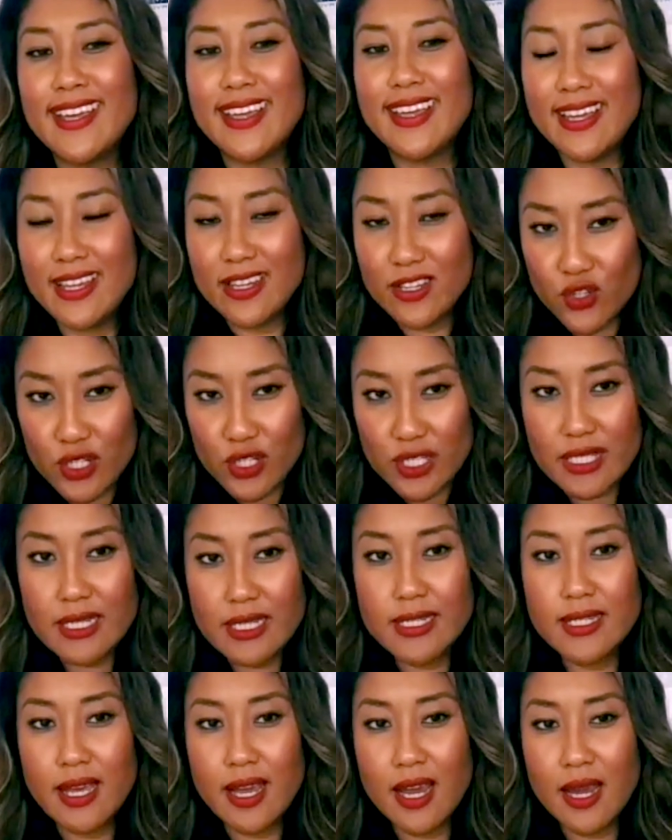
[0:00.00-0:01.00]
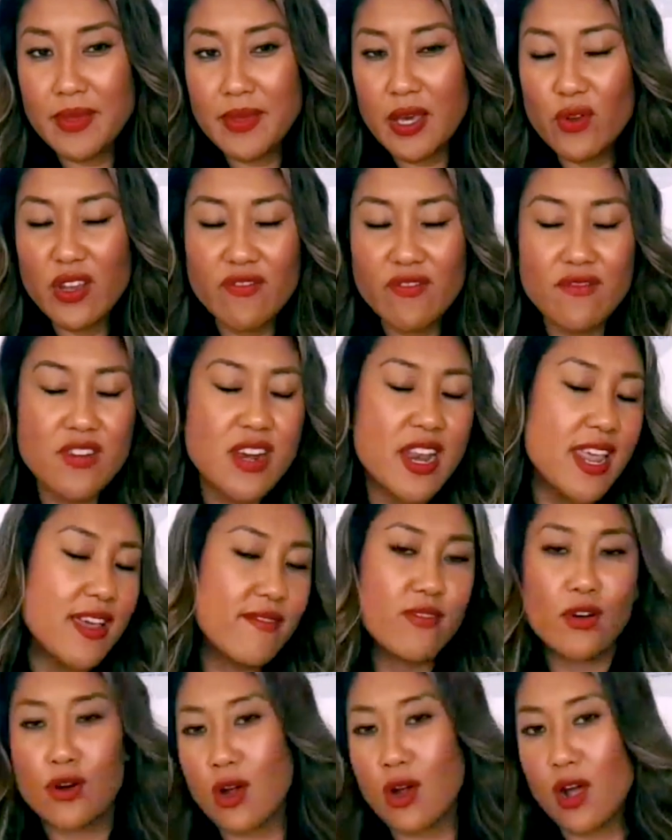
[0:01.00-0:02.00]
interesting time that we've
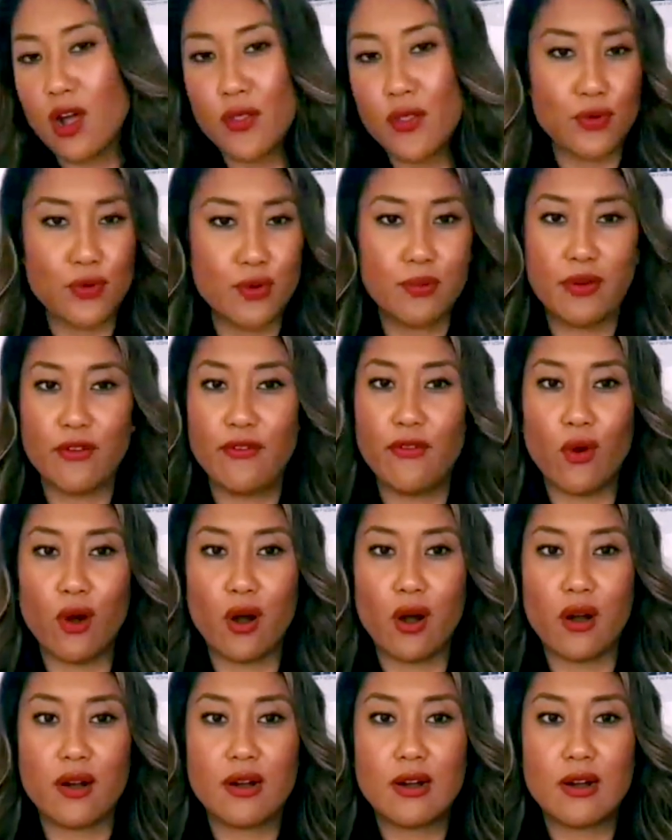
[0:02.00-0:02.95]
never gone through before.